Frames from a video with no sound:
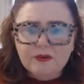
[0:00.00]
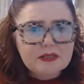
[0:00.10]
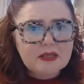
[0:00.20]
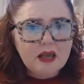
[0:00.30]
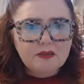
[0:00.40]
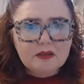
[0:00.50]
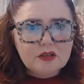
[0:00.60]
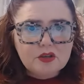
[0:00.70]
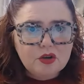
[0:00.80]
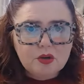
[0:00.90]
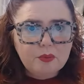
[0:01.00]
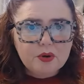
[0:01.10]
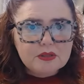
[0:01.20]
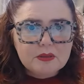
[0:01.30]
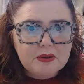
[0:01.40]
Southlander you could
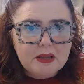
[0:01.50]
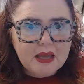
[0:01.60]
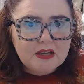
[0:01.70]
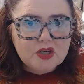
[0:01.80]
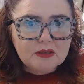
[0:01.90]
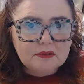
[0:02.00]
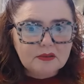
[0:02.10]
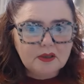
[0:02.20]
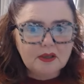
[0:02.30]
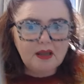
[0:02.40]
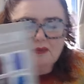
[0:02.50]
possibly imagine you can have